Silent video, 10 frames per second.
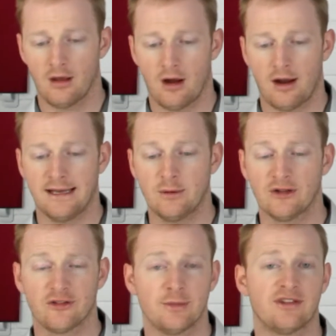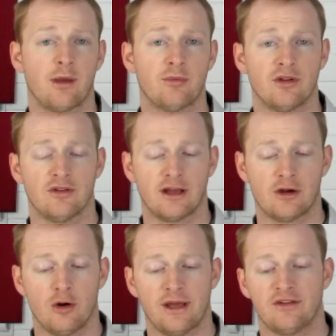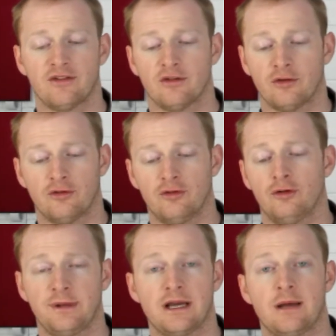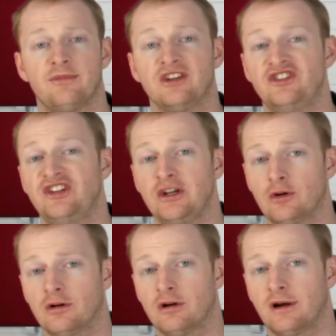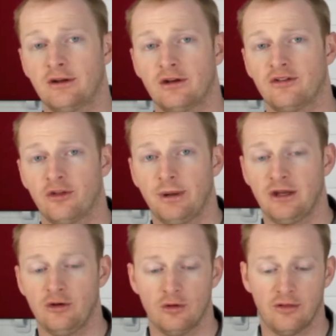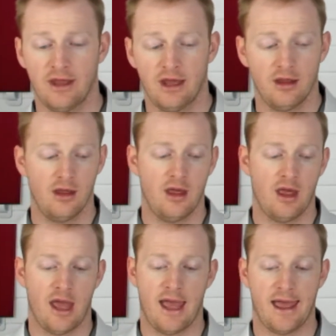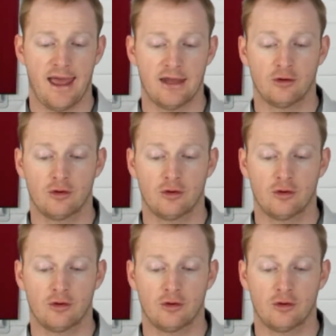All right, now we've got some exceptions like always. So suru becomes shiyo. All right, notice the big yo there. And